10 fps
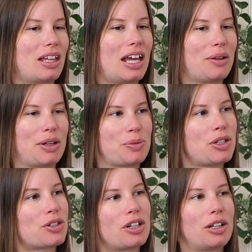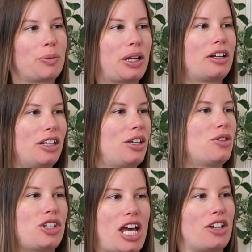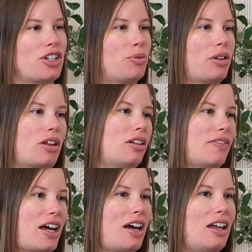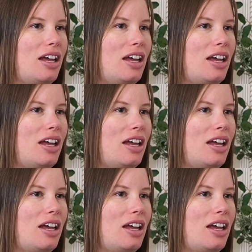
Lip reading: Anyways, we just went on a huge tangent with all of that.